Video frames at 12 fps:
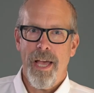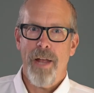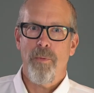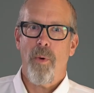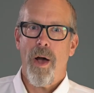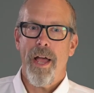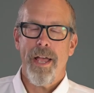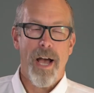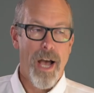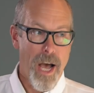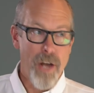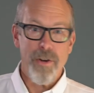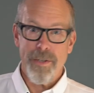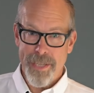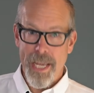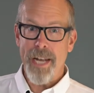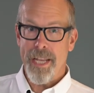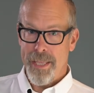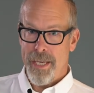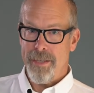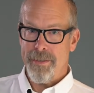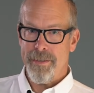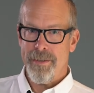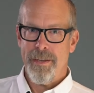and why understanding
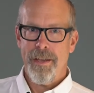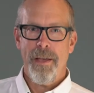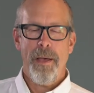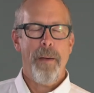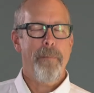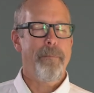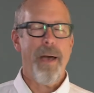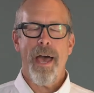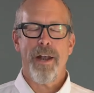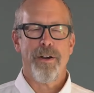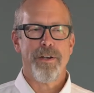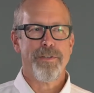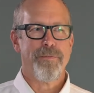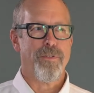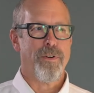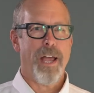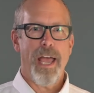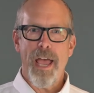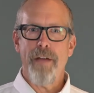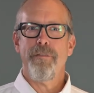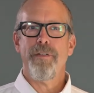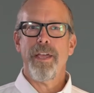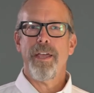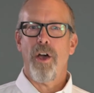this matters for
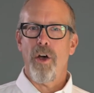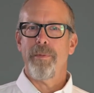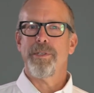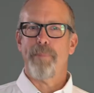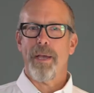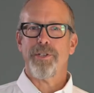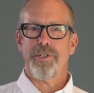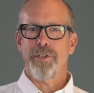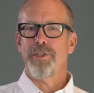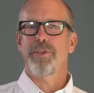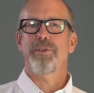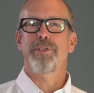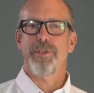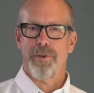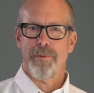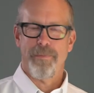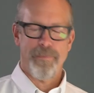every home inspection you do.